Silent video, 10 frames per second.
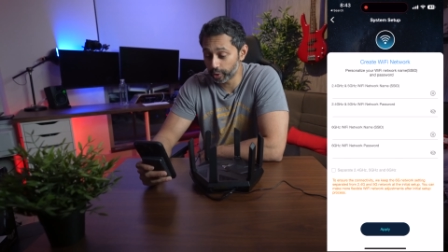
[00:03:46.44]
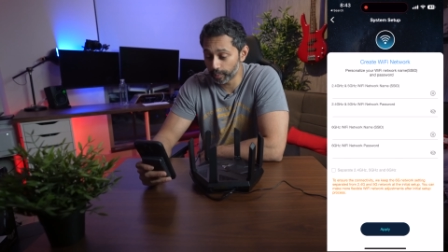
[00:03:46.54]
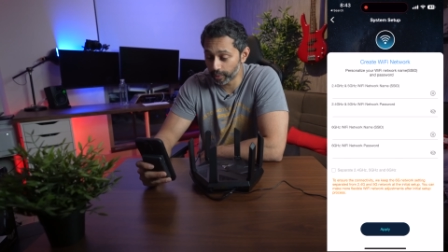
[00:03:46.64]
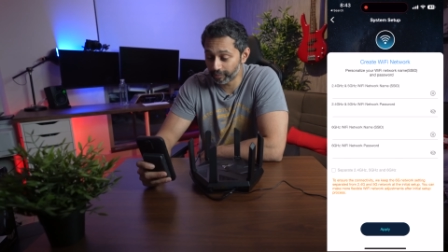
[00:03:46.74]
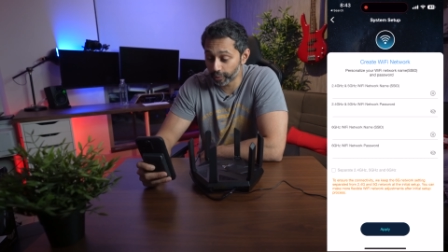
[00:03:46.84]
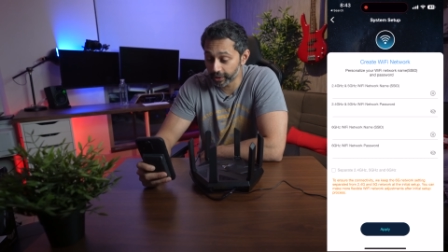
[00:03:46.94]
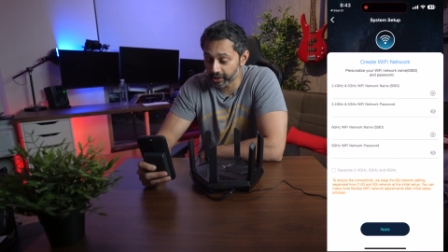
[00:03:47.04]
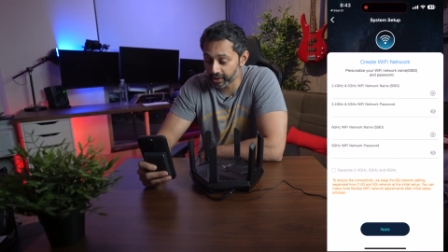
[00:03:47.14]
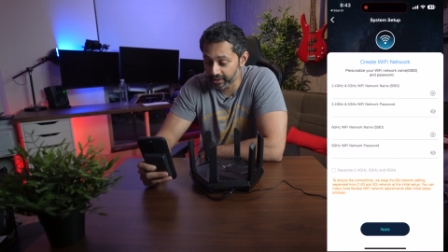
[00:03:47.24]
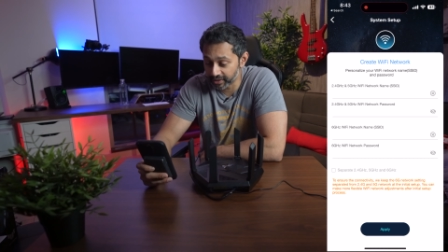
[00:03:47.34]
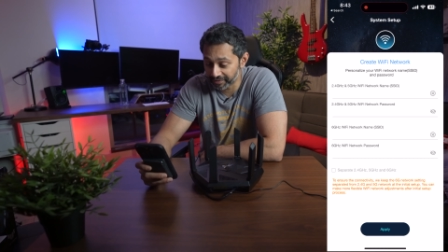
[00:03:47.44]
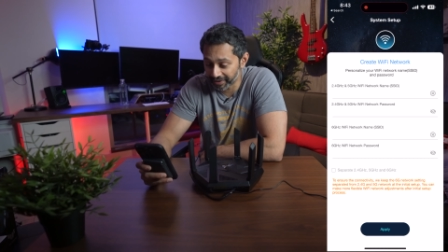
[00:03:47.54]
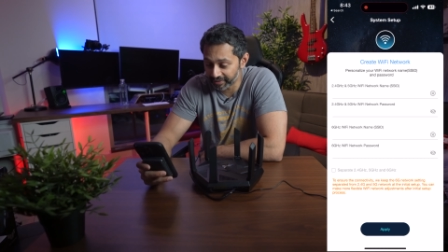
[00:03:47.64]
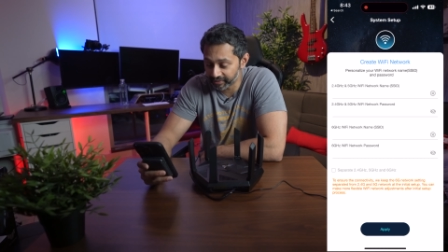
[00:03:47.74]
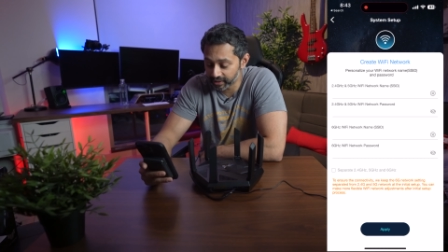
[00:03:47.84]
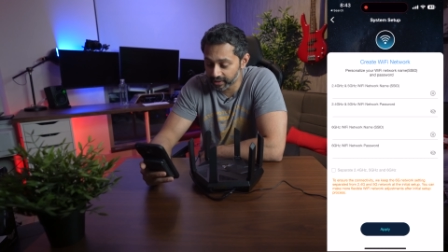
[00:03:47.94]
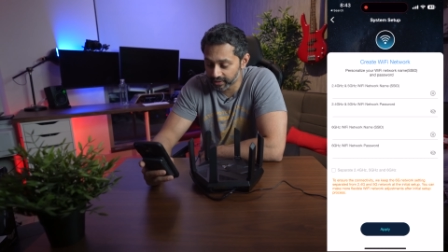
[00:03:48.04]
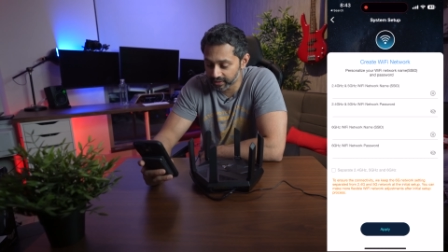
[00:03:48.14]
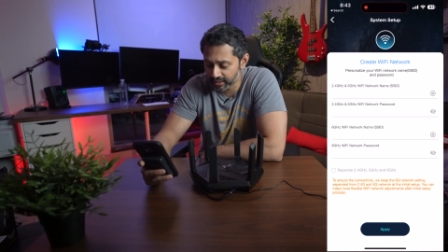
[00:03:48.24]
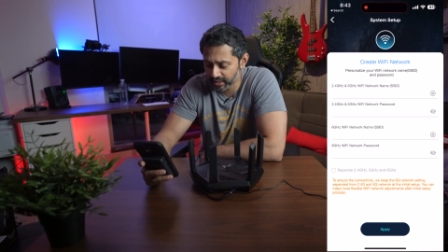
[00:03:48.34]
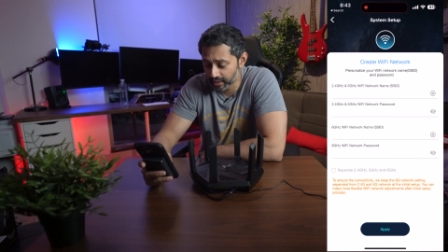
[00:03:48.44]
two point four gigahertz and five gigahertz,